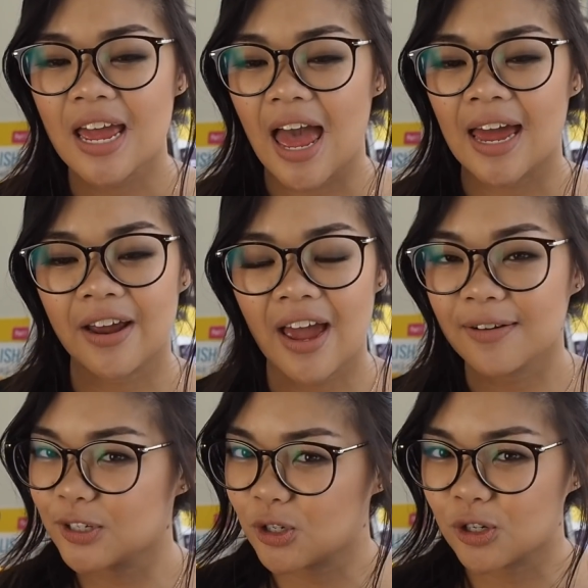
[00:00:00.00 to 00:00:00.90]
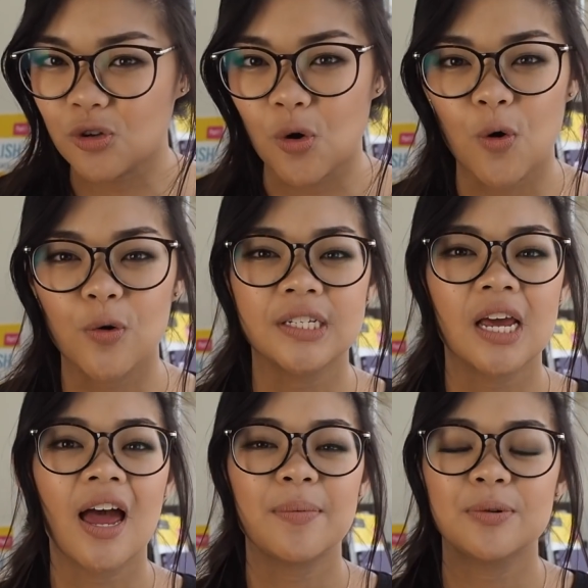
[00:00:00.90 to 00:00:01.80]
And I have students all the
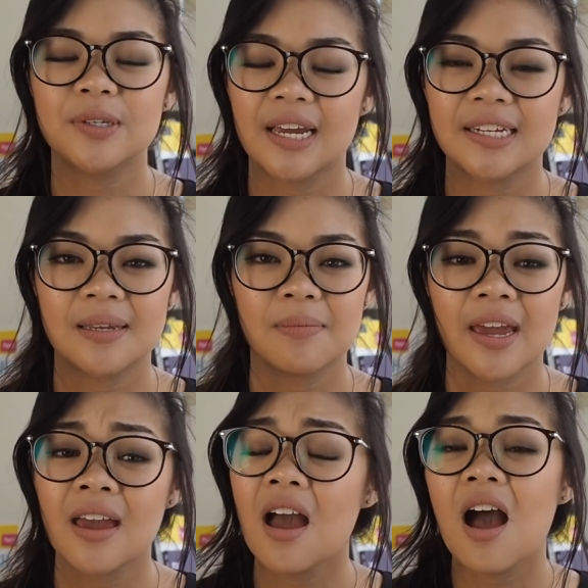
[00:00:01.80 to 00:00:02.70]
time who say to me,